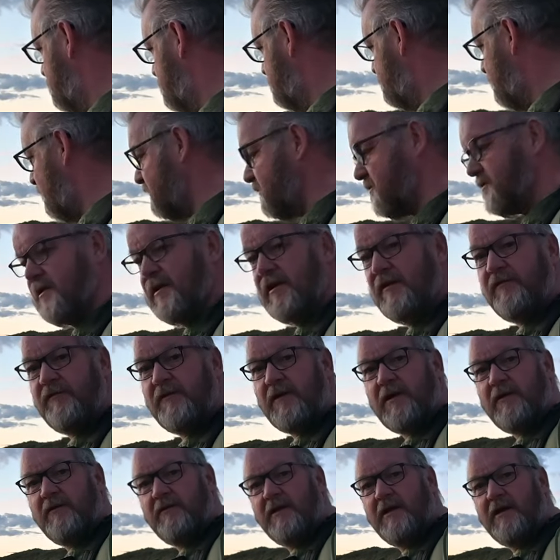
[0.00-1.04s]
Battery's nearly
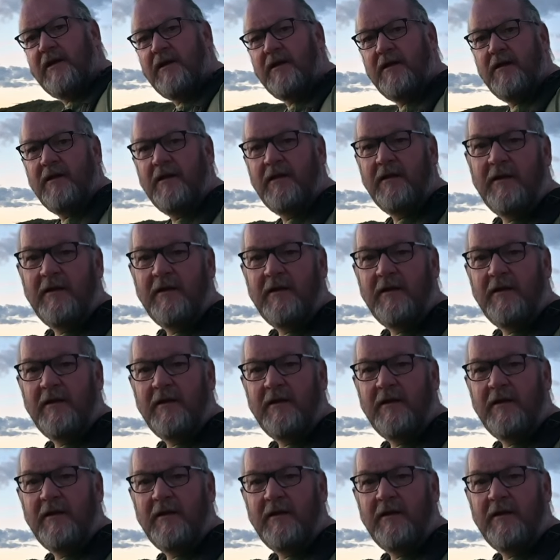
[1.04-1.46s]
flat on that.